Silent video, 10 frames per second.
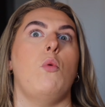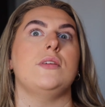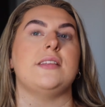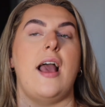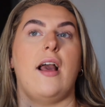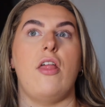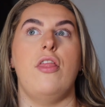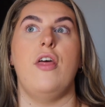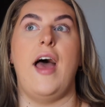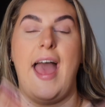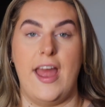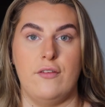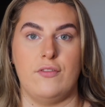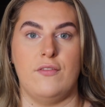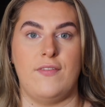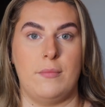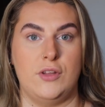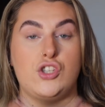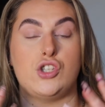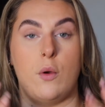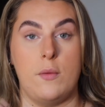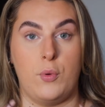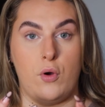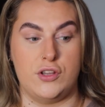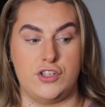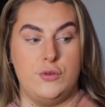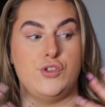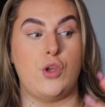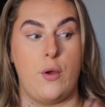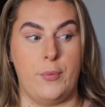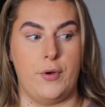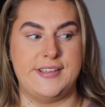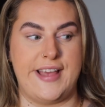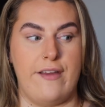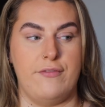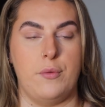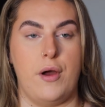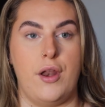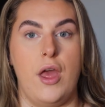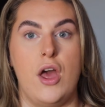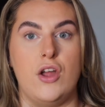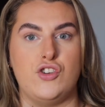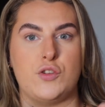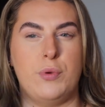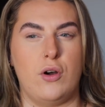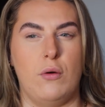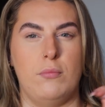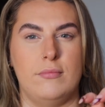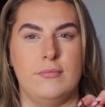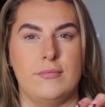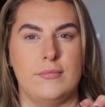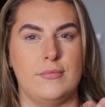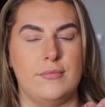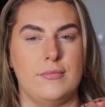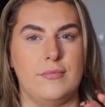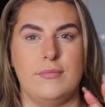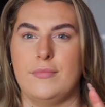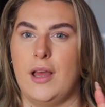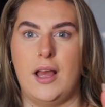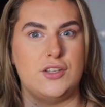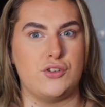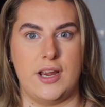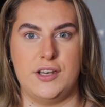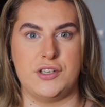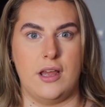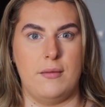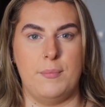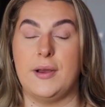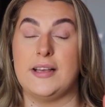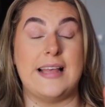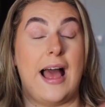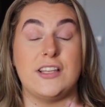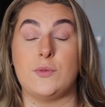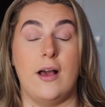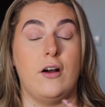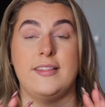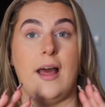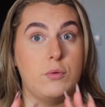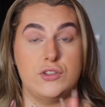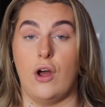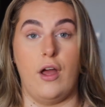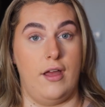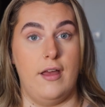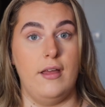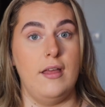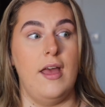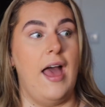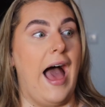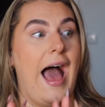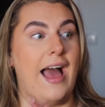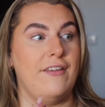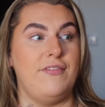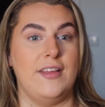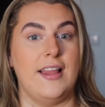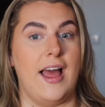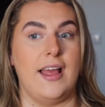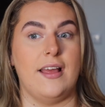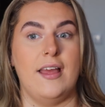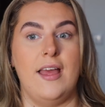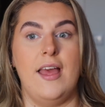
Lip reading: was like the head of your family, so important to you, so important to everyone, just become a stranger, because I swear to God, that was not her. I feel like